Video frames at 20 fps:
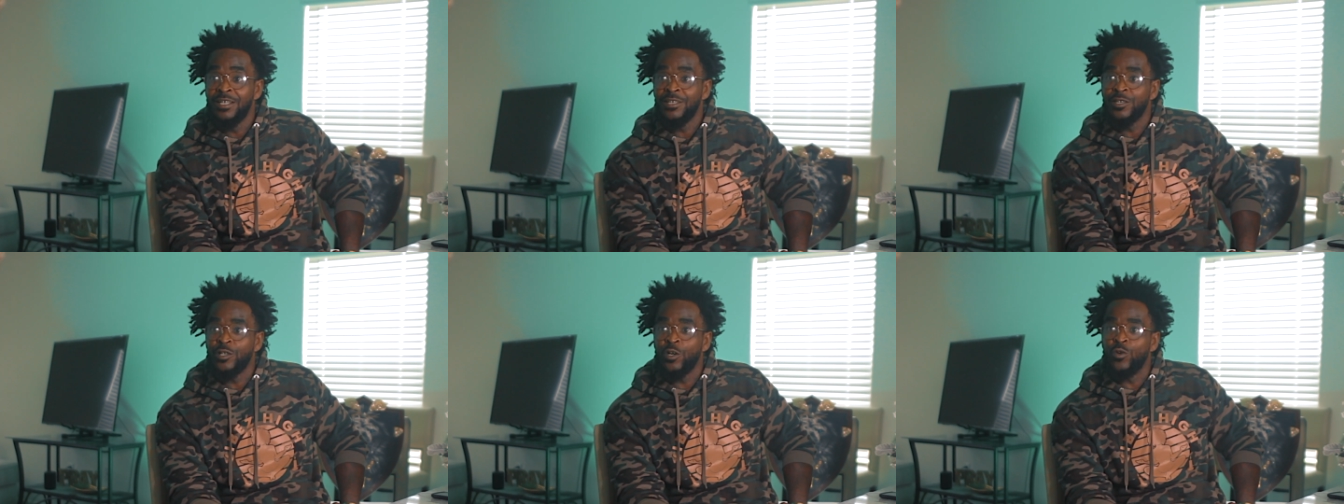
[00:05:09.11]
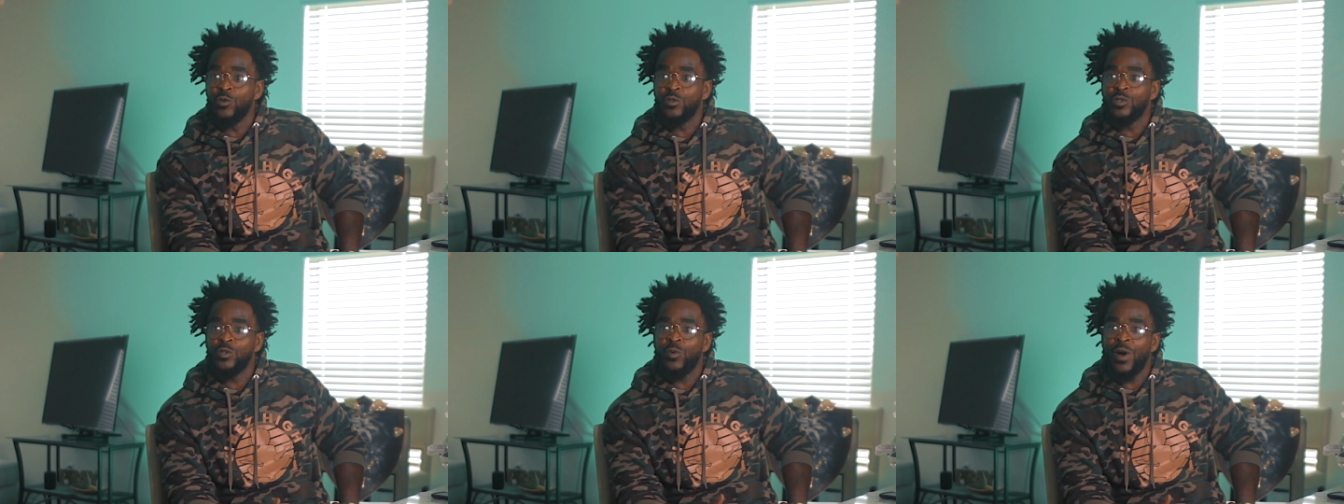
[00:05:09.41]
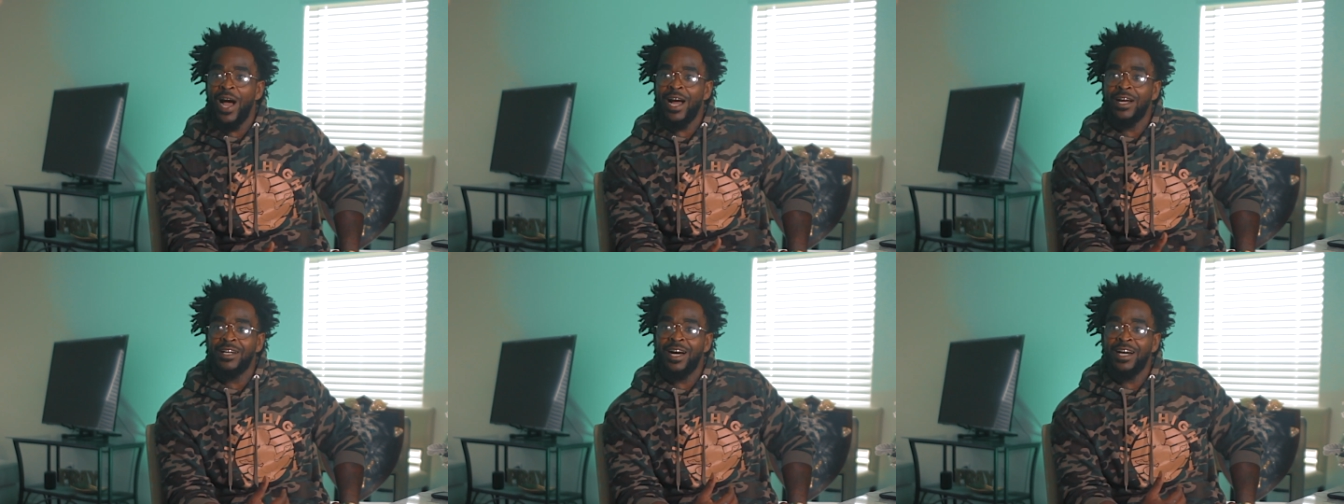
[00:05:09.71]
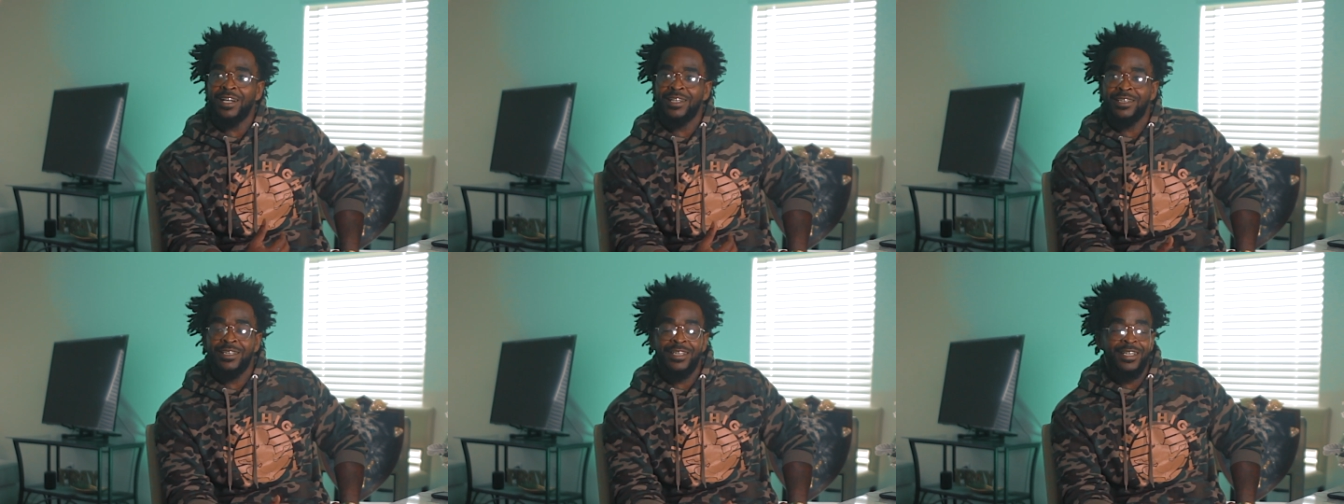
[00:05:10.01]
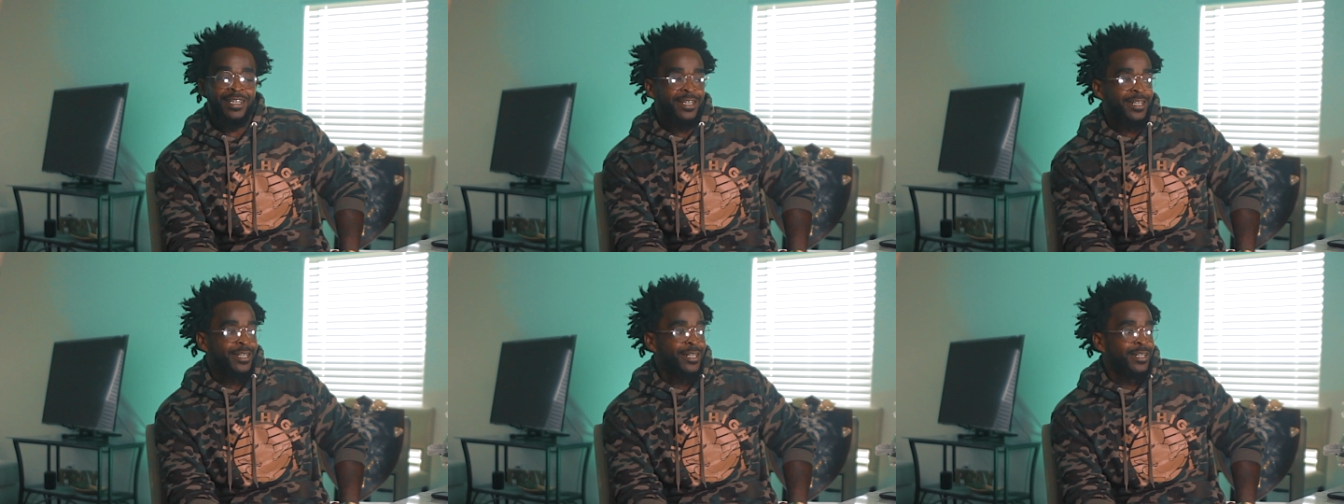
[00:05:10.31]
So so I could I could
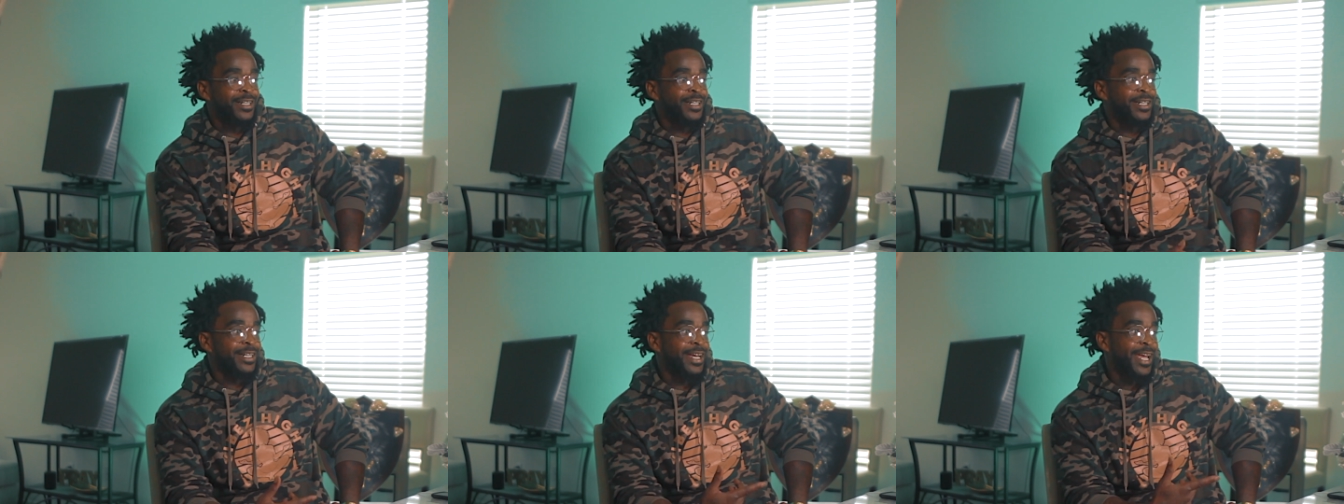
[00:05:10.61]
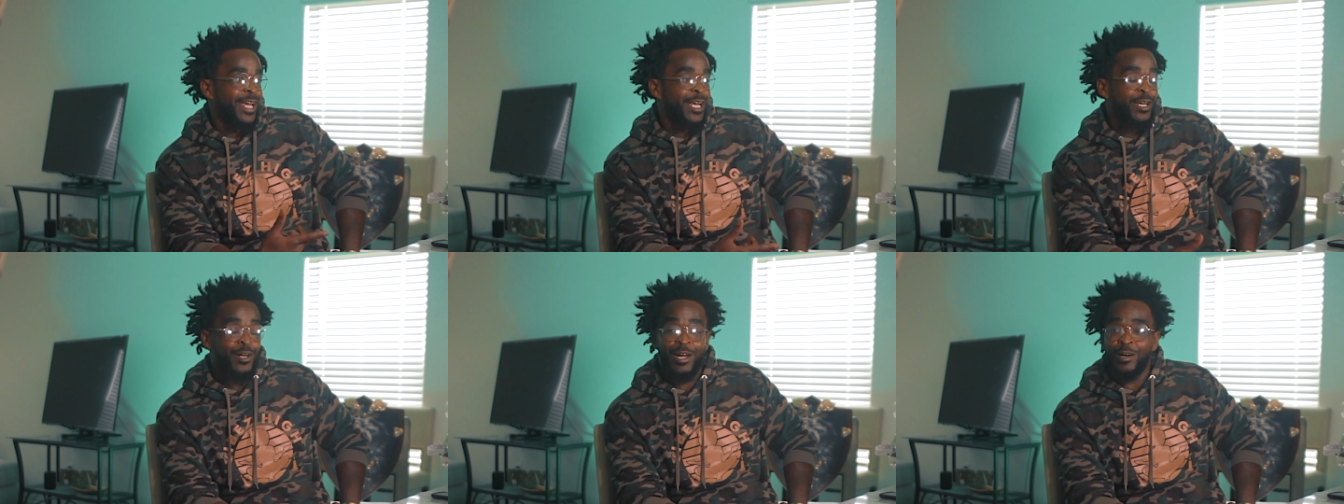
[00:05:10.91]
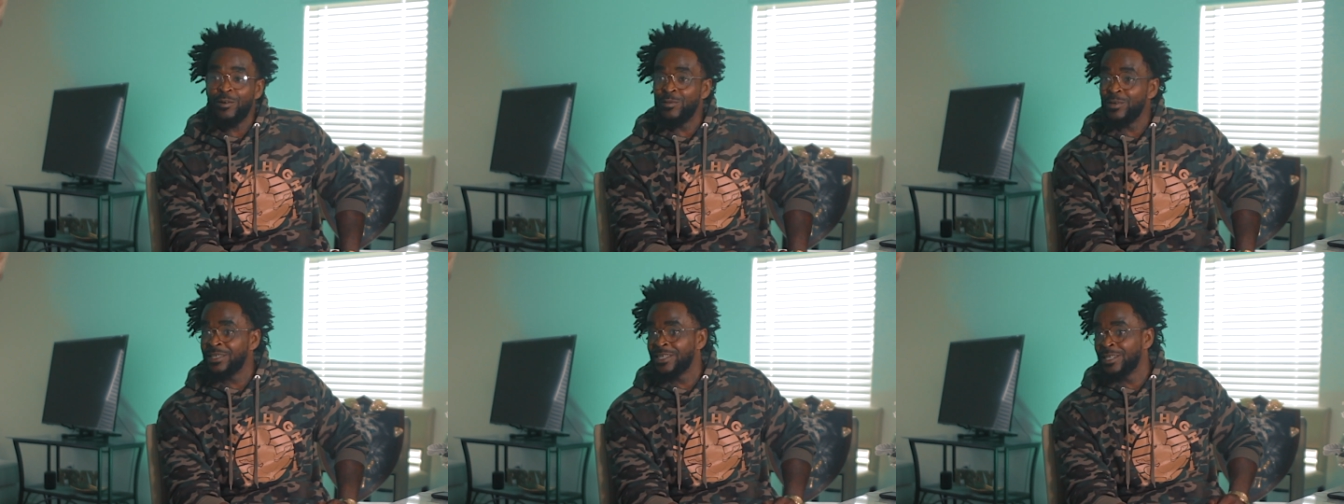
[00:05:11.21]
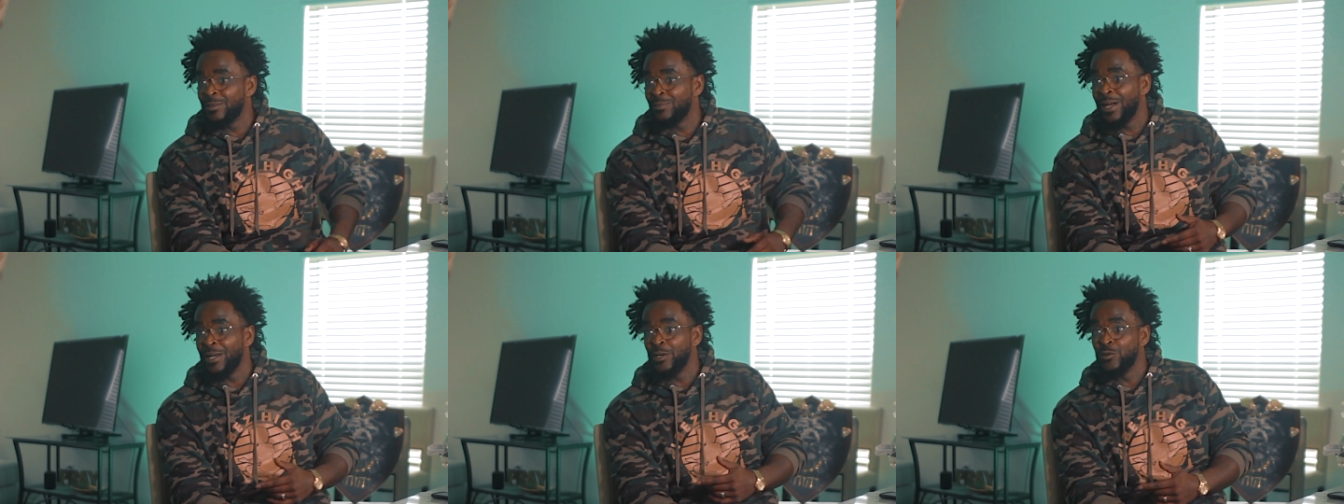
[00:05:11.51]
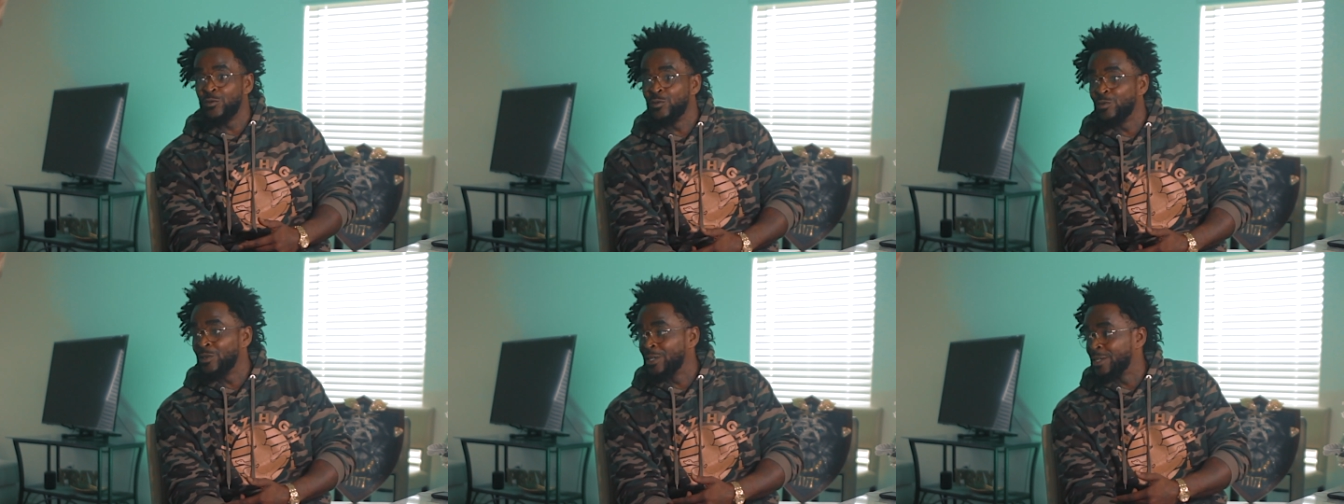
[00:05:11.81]
sit there and hang out with
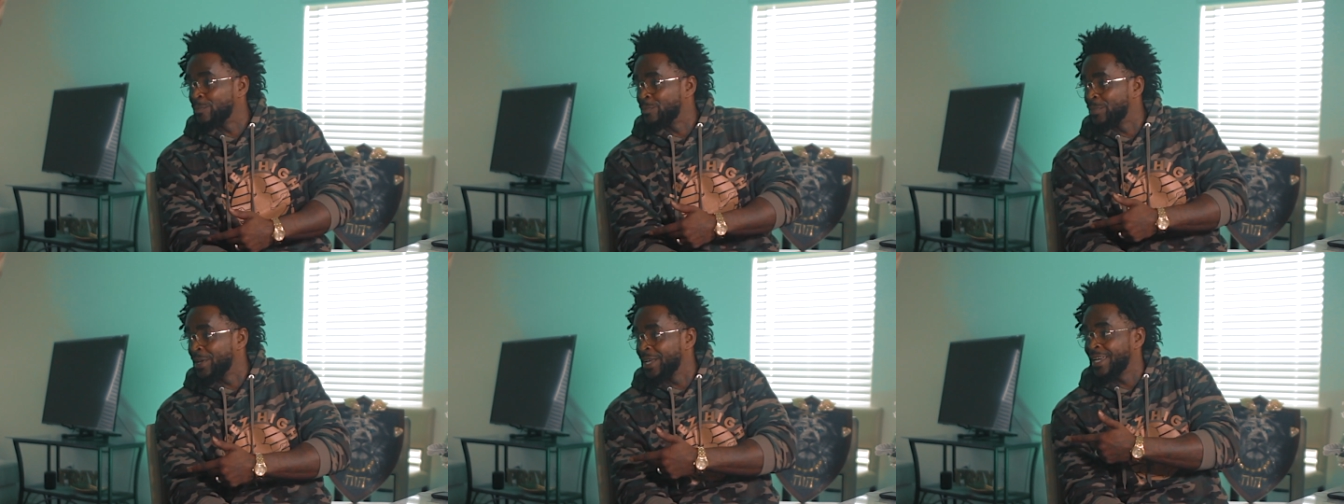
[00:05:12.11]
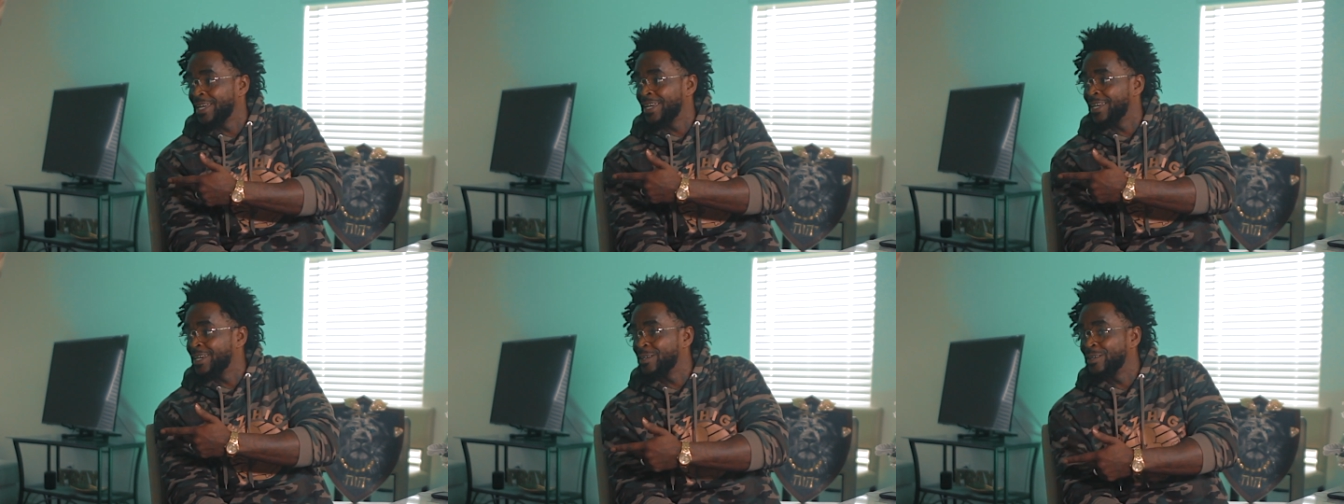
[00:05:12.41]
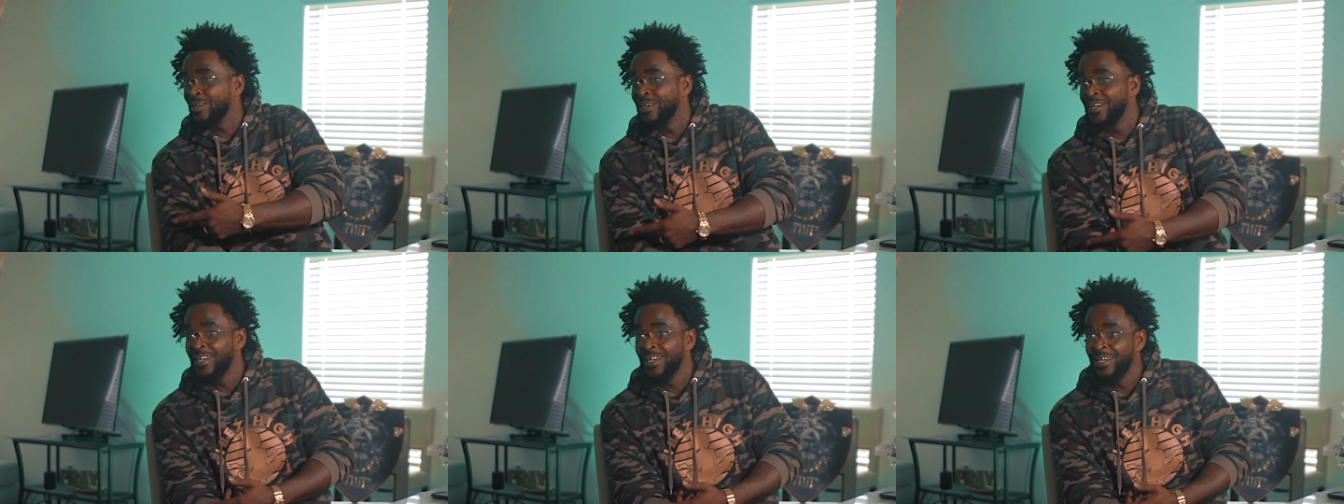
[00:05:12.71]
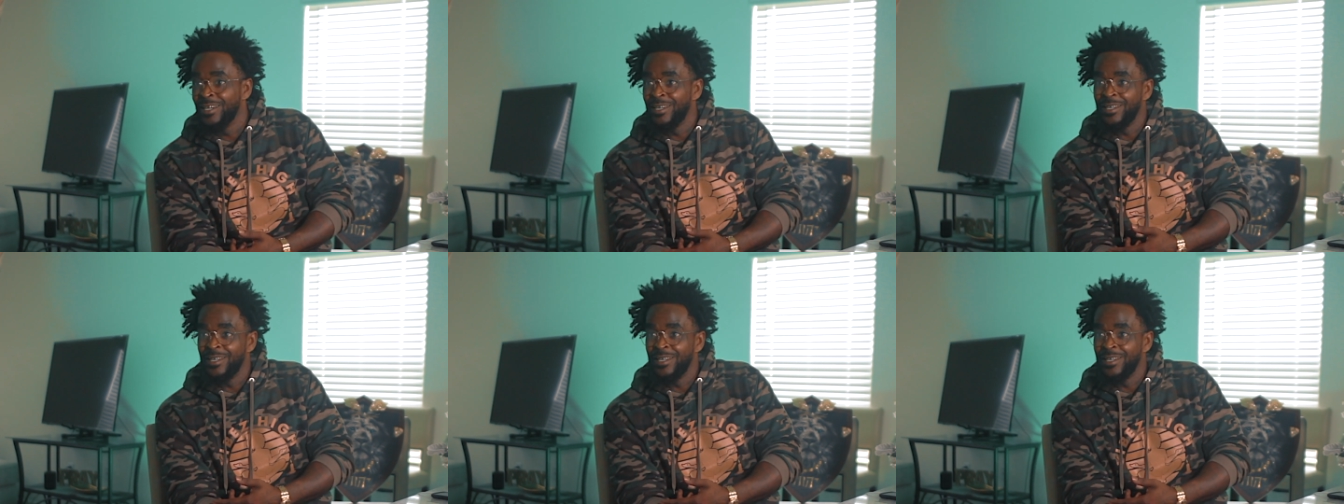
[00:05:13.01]
somebody who was in the band